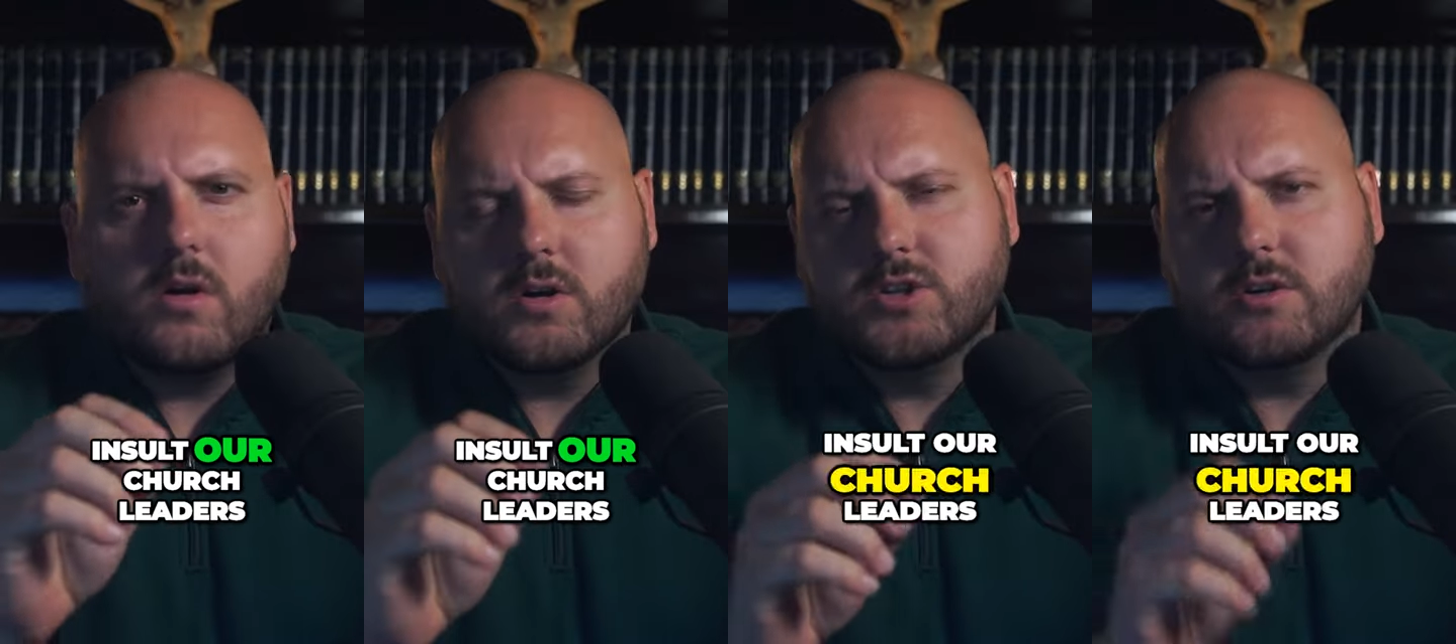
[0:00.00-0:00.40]

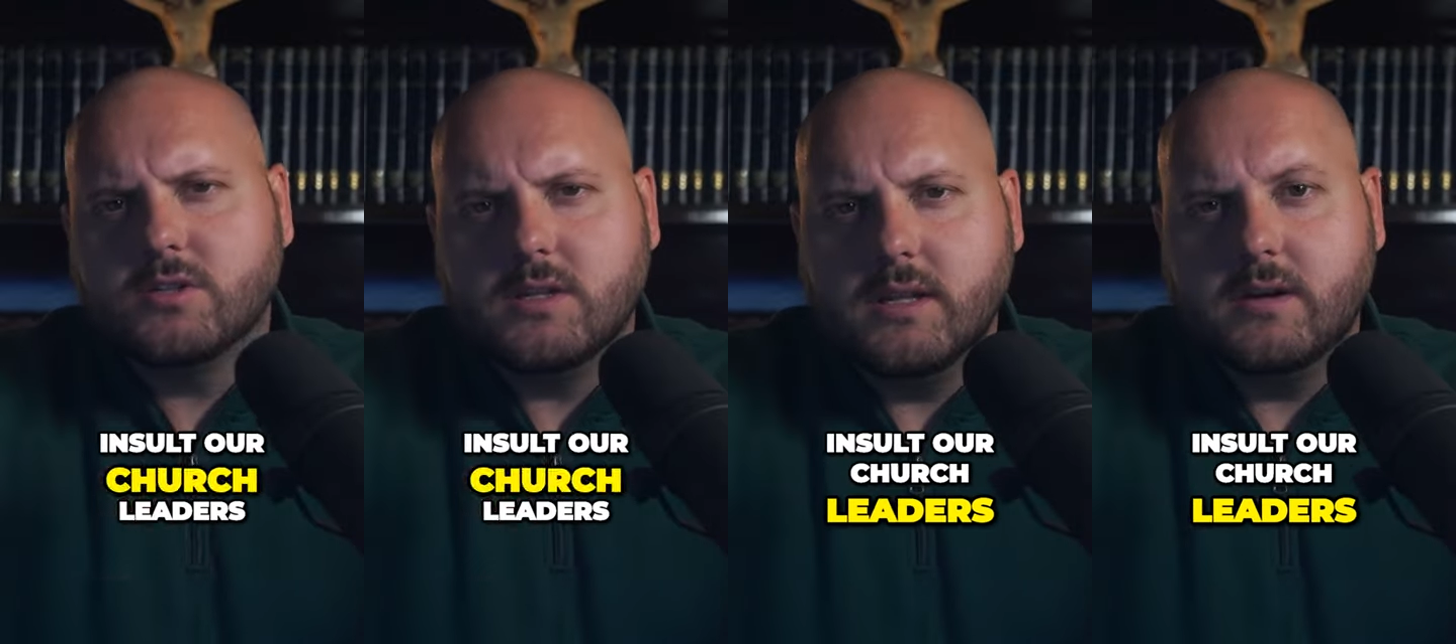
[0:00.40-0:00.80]
our
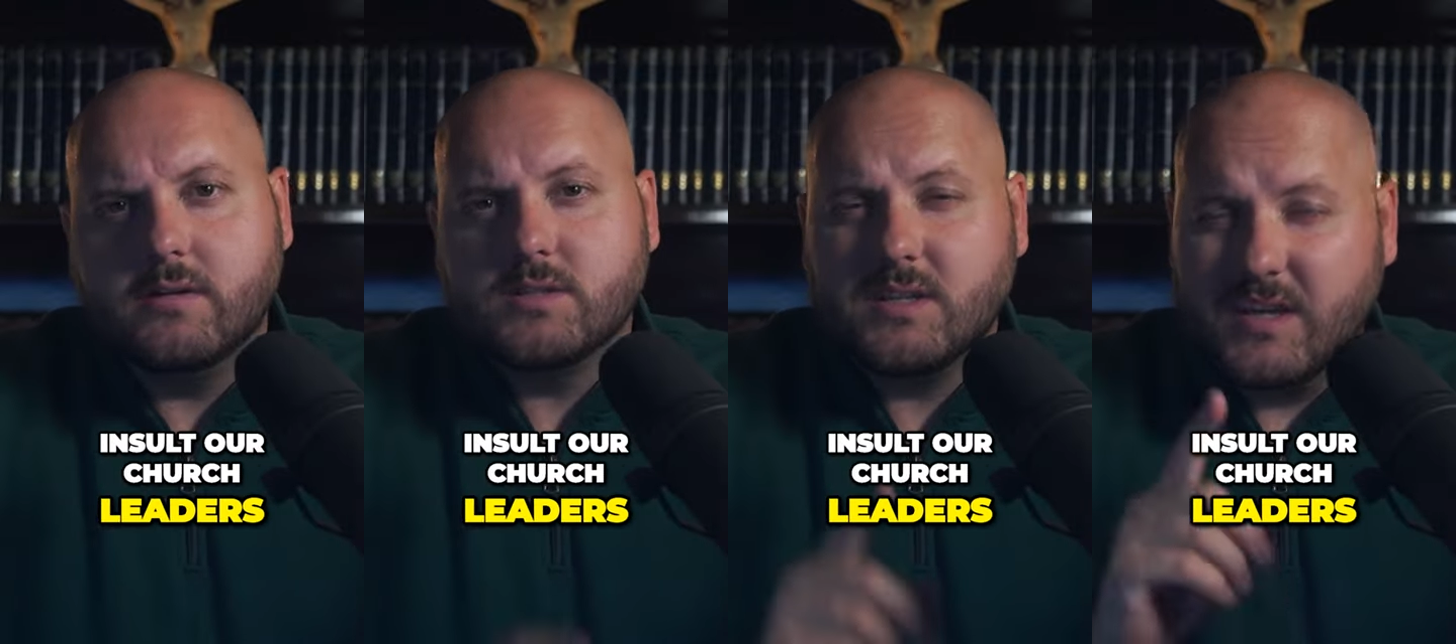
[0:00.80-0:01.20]
church
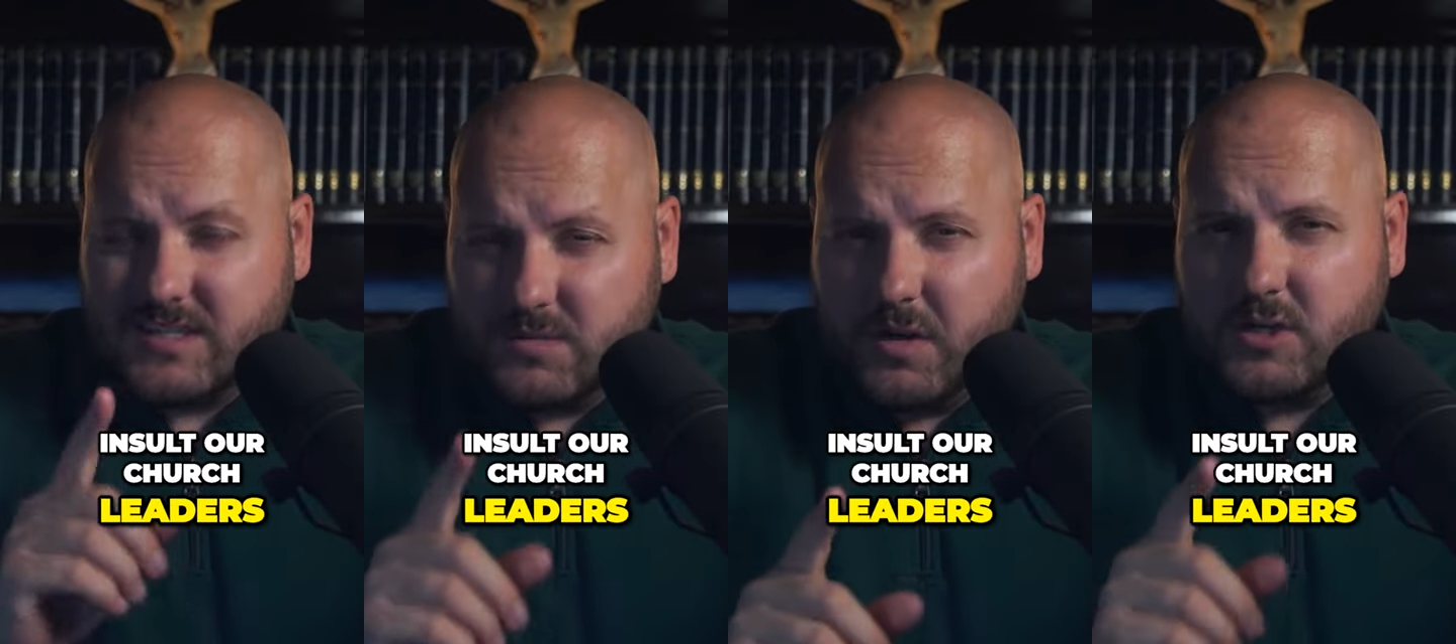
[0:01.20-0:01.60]
leaders,
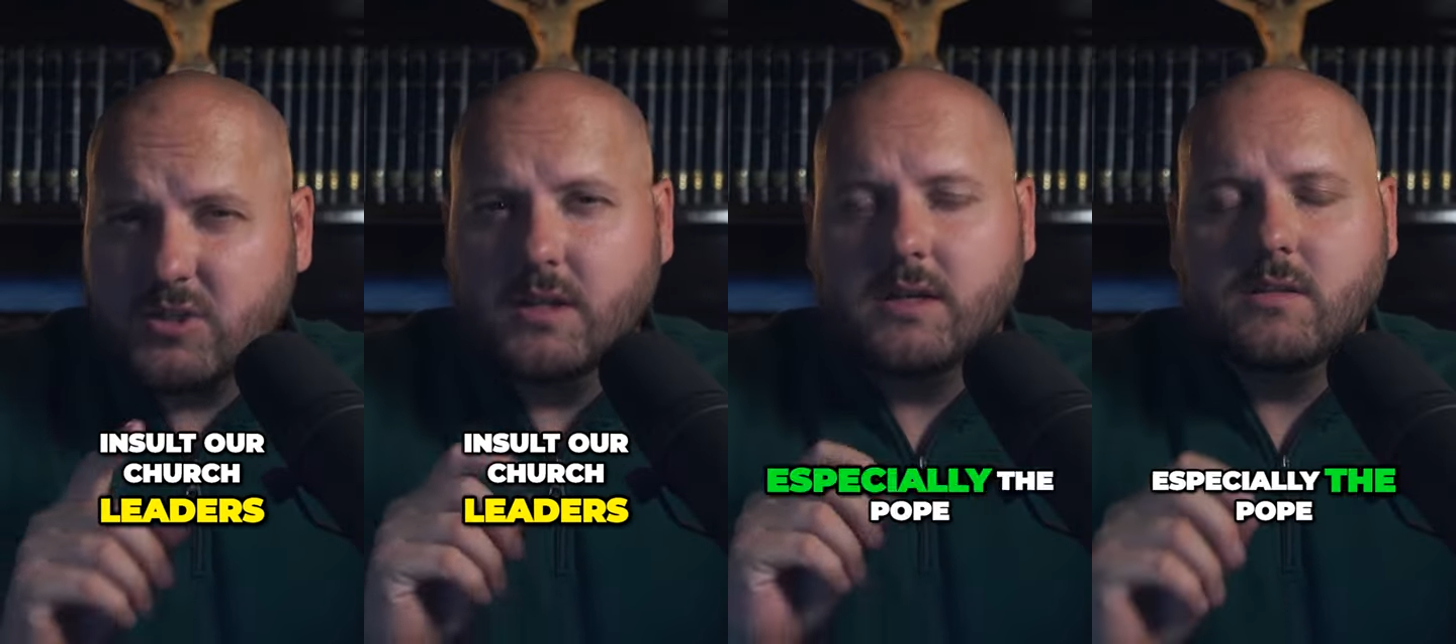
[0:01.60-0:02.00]

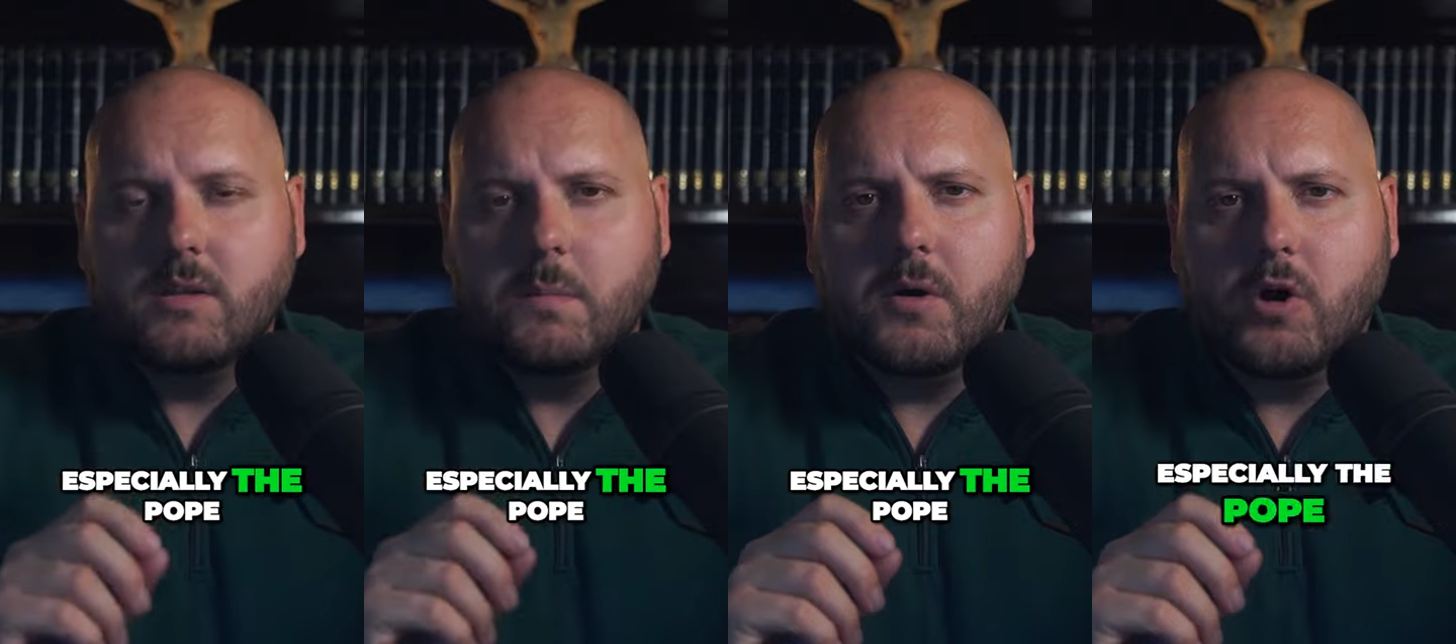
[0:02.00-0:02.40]
especially
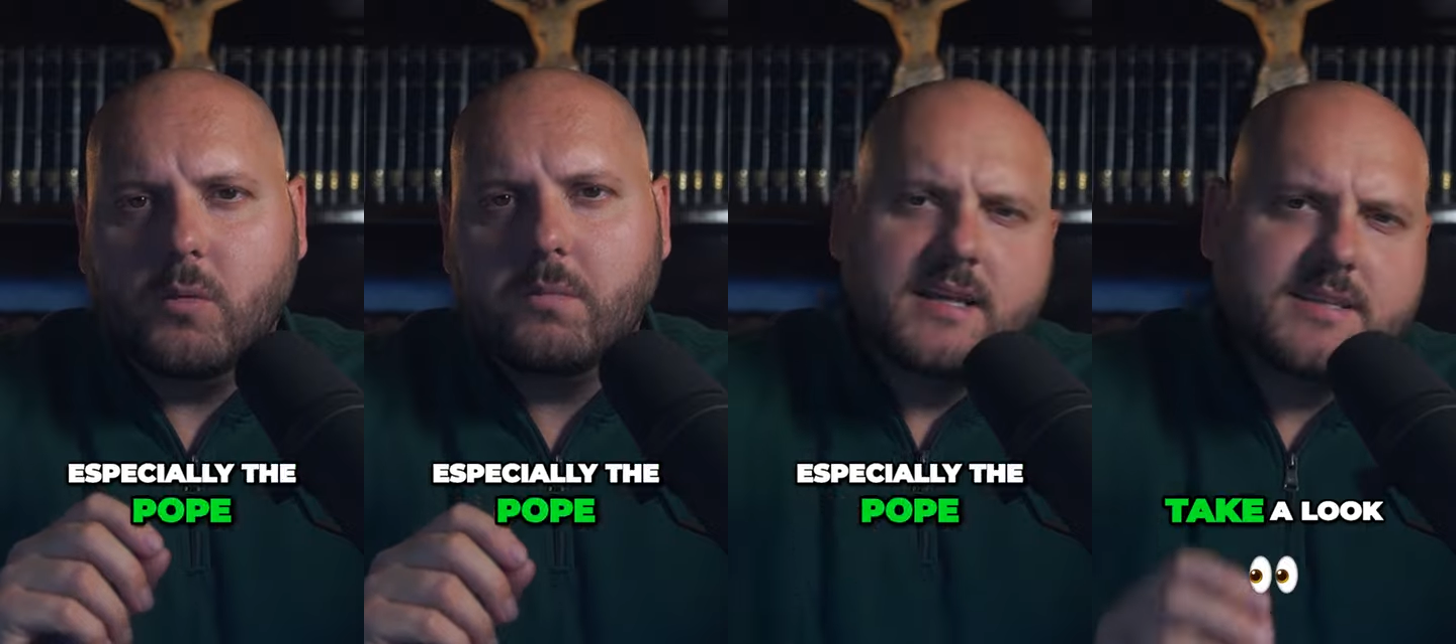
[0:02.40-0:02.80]
the Pope?